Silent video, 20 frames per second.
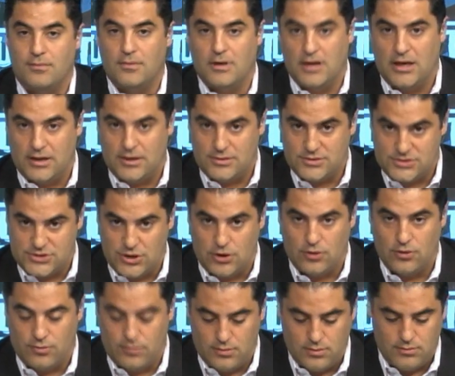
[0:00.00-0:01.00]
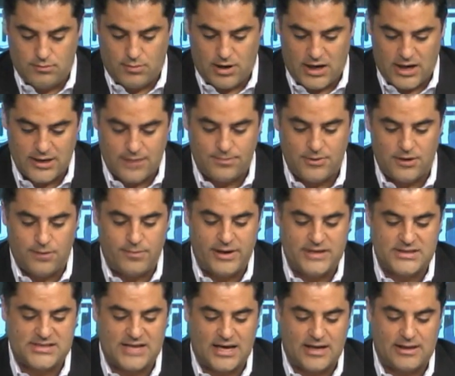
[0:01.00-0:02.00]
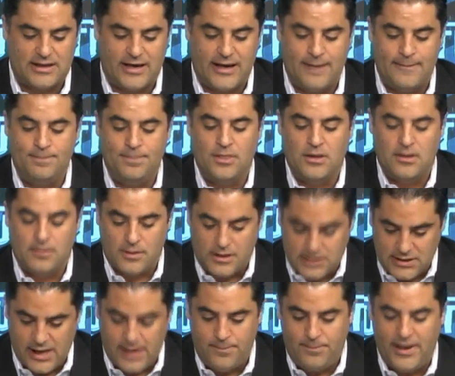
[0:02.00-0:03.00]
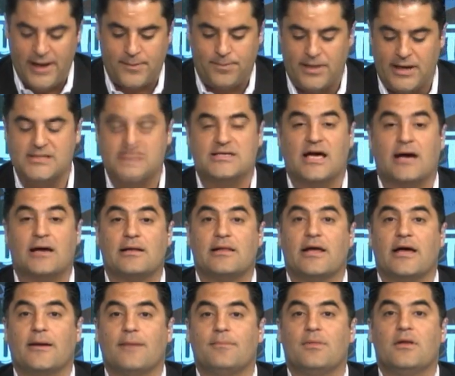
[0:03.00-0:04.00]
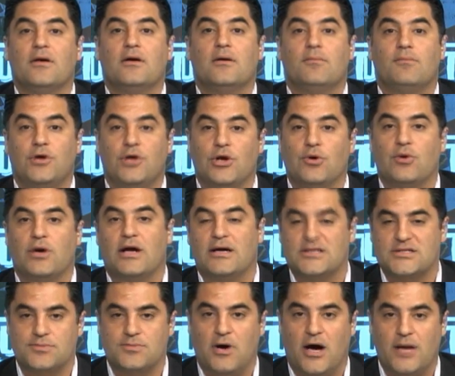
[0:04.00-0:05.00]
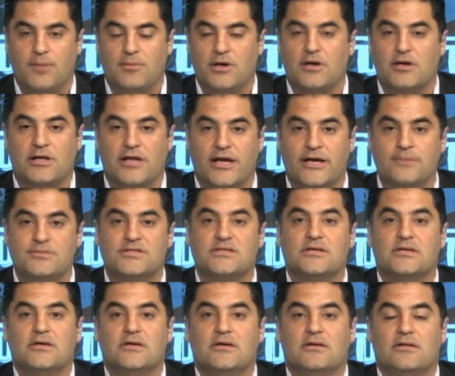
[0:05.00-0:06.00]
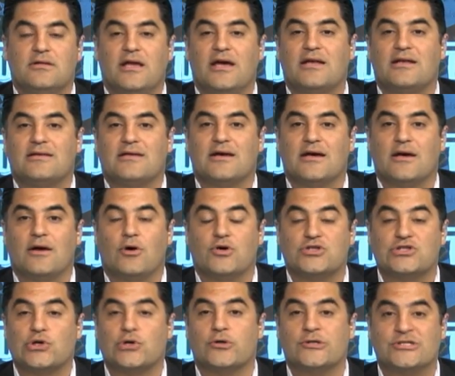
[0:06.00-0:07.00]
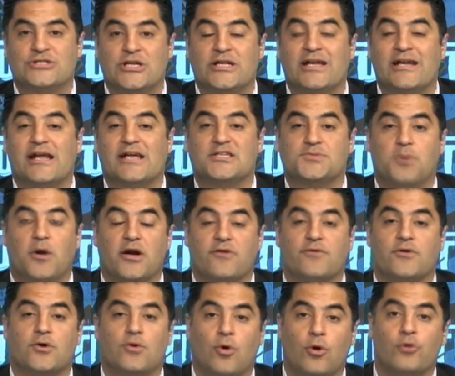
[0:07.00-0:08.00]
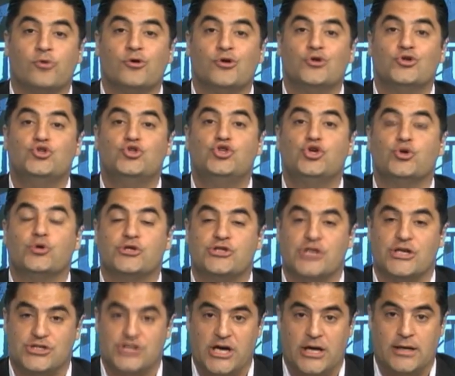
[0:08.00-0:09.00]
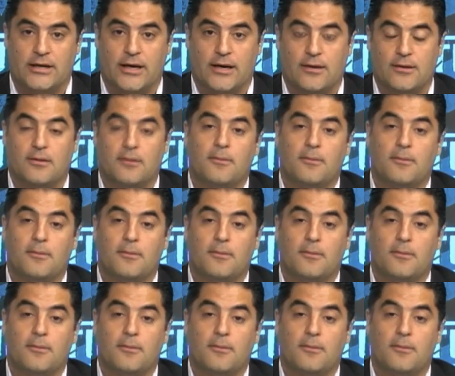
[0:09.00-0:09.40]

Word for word: Uh, so Mahathir makes that claim. Glenn Beck makes that claim. You know what else Mahathir claims? That uh, Soros did it as part of a, quote, Jewish agenda.